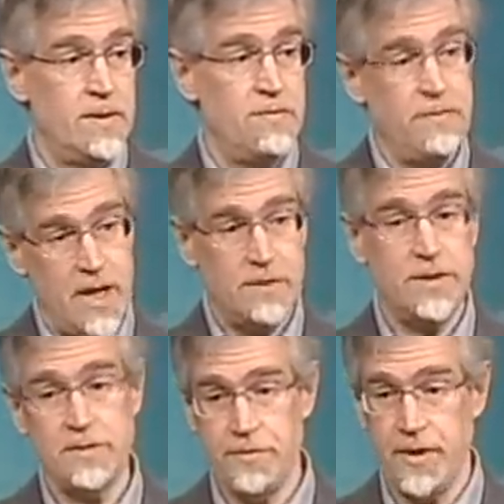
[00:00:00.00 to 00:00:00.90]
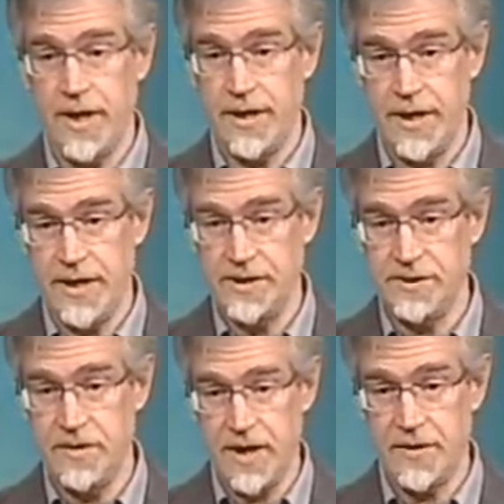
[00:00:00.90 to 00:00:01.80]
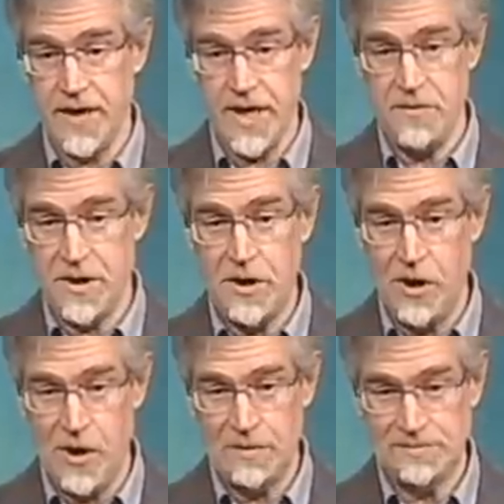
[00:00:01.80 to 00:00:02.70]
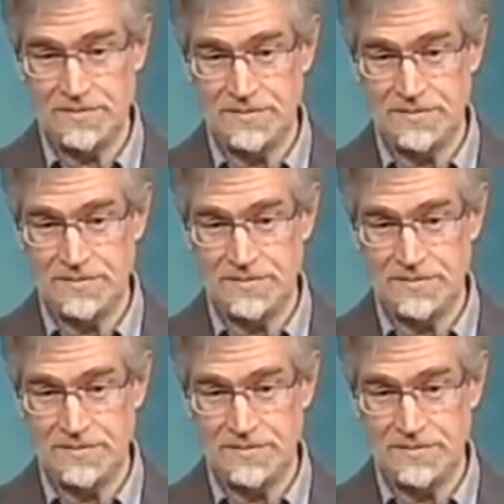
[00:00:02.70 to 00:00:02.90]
The following Friday, his father gave me a call.